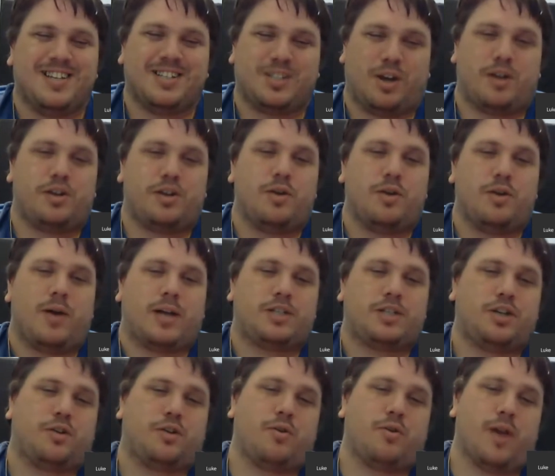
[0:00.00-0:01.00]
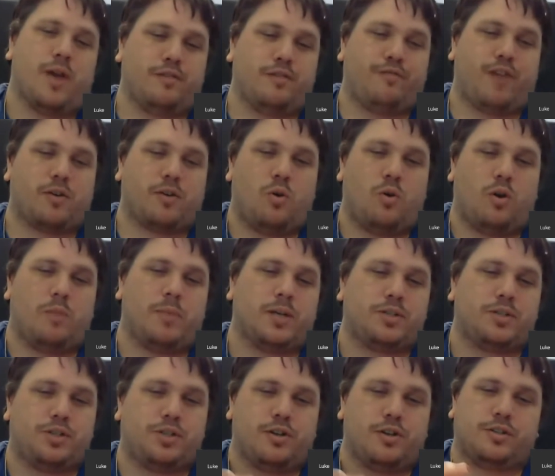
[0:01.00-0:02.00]
I do actually credit you. In fact, all of
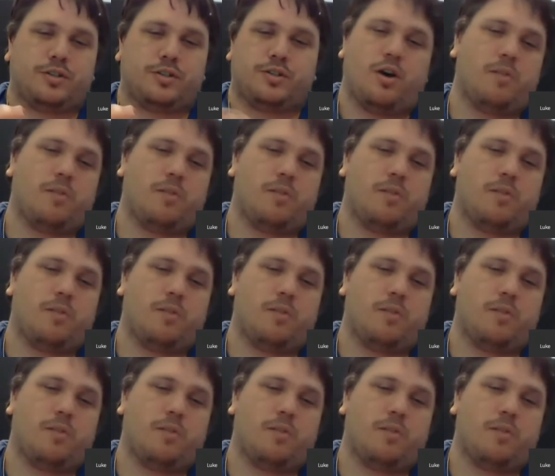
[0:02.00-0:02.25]
my students